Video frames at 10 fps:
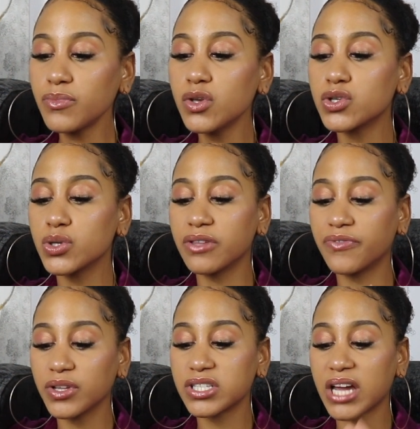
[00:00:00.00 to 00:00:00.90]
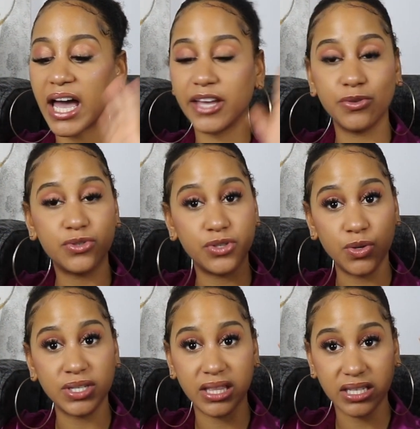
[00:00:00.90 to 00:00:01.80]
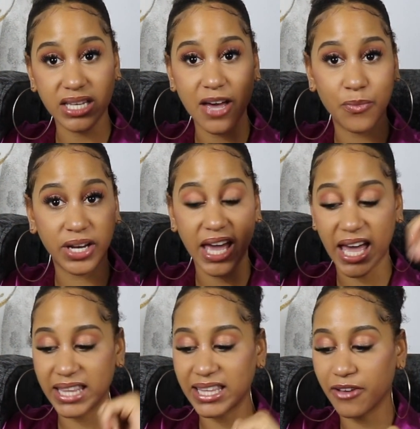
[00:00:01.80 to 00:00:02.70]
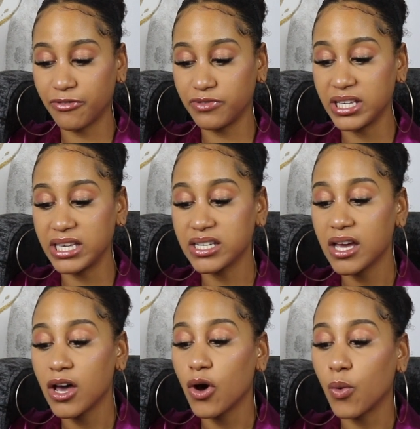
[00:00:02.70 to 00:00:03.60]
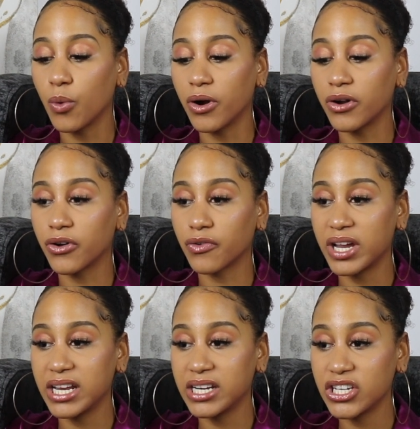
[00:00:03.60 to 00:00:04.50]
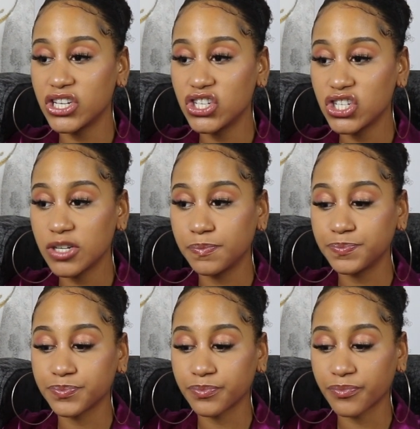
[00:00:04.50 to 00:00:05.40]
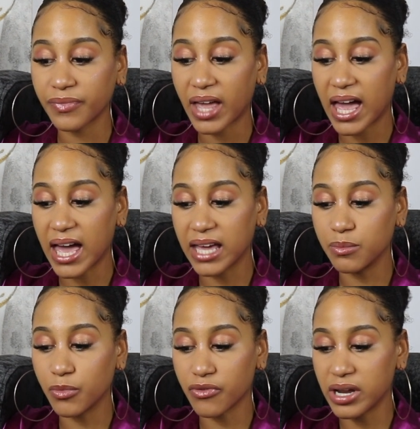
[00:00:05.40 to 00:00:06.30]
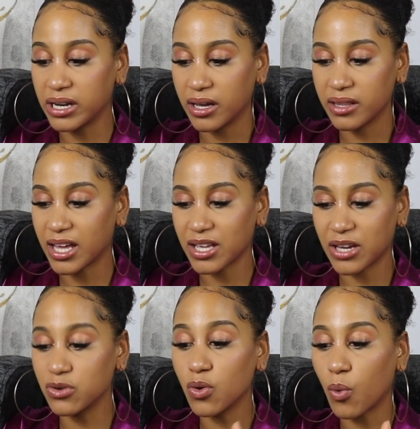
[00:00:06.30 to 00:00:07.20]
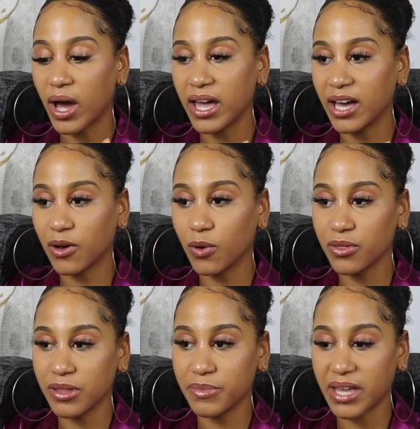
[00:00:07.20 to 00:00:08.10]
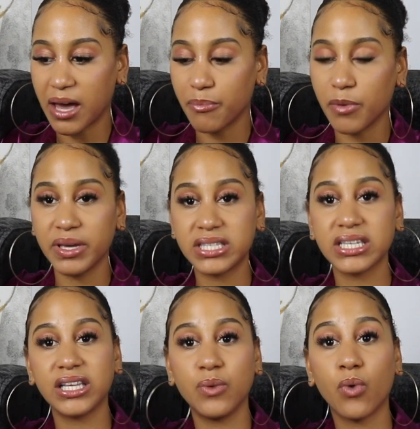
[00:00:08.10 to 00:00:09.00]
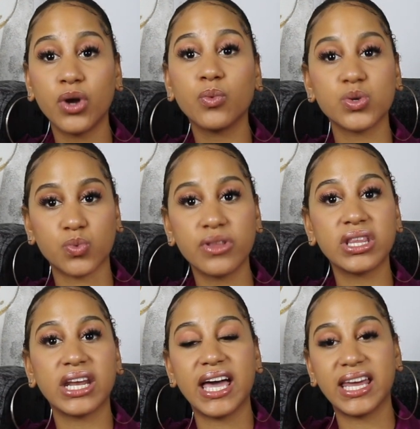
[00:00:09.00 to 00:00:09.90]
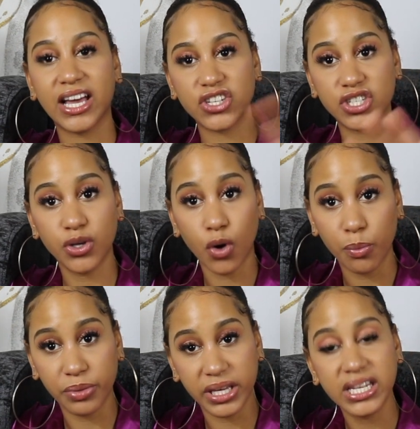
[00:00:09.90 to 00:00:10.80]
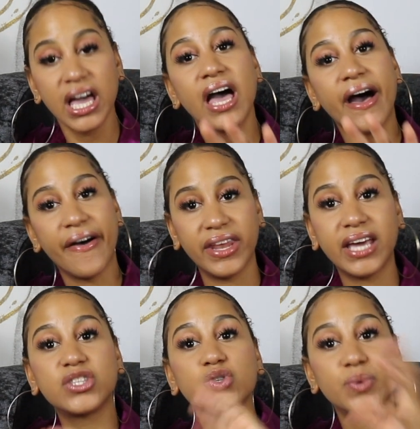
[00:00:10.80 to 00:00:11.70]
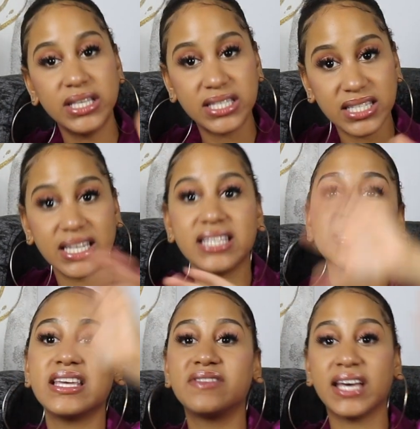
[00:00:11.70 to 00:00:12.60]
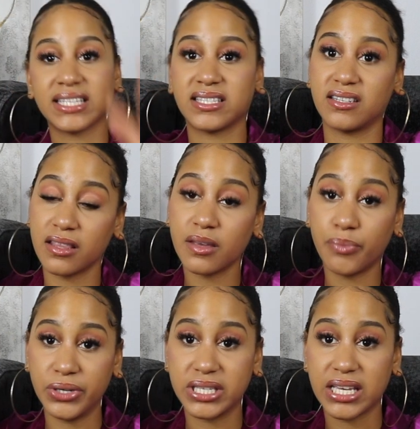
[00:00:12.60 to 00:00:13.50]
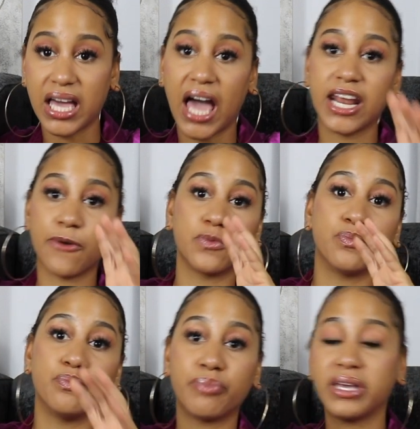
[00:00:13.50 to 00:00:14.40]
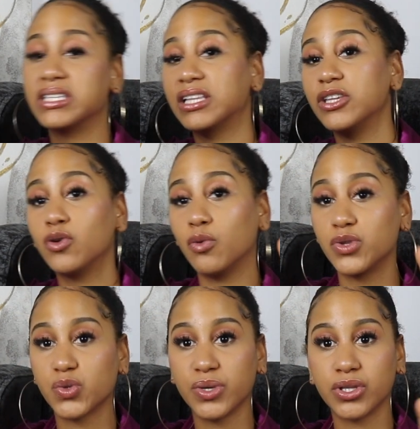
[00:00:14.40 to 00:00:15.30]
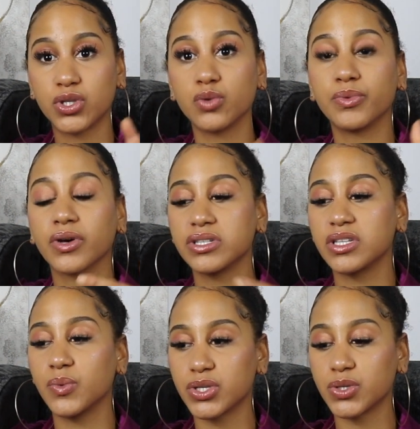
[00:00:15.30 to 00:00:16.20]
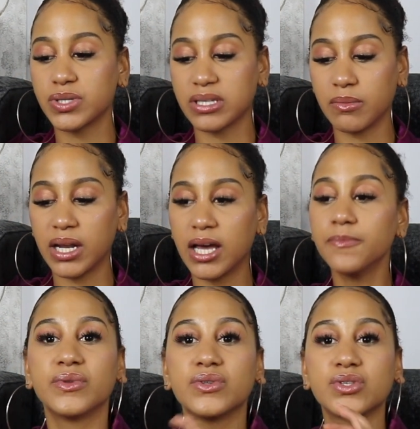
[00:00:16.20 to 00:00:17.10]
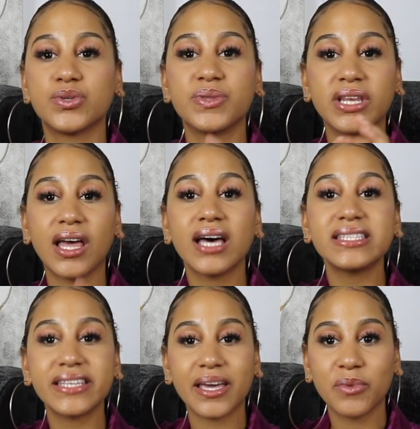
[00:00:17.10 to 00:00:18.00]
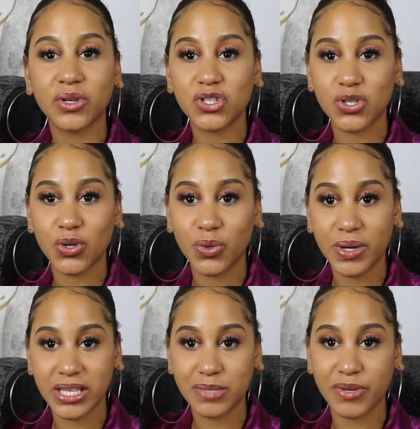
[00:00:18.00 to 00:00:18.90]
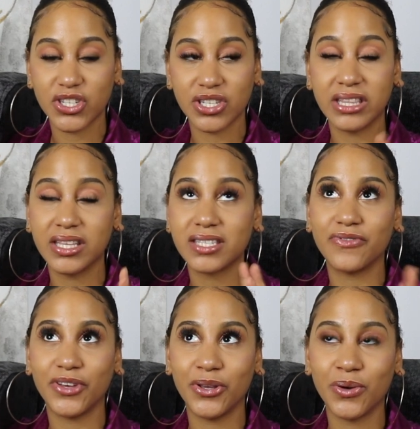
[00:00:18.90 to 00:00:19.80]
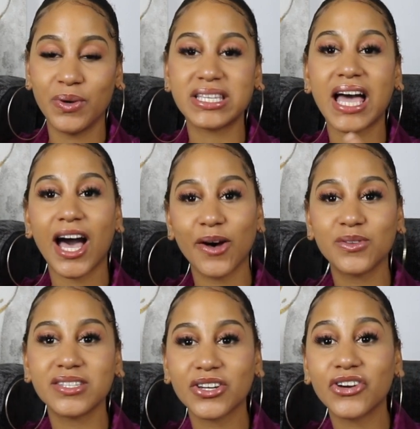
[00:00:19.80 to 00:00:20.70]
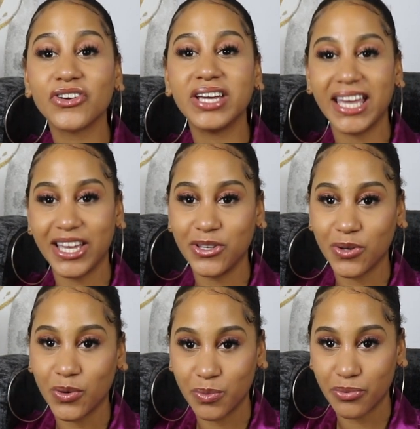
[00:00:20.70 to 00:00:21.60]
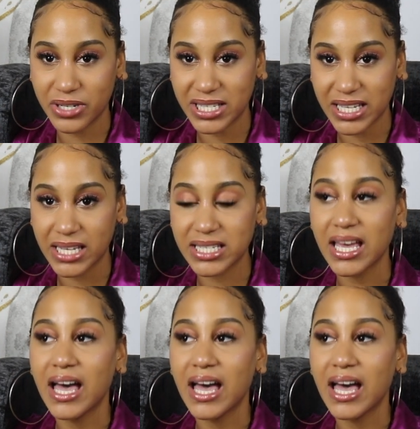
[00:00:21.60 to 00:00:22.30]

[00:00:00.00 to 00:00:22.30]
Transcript: So the filter I used to use at the time when I had that feed were Grainage and Morena. That I don't know why I called them that, but basically one was one that I had actually copied and then I tweaked it and saved that as another preset, and I would basically go between the two because they were so similar. So the last thing I'm going to show you in this video is how to create your own preset.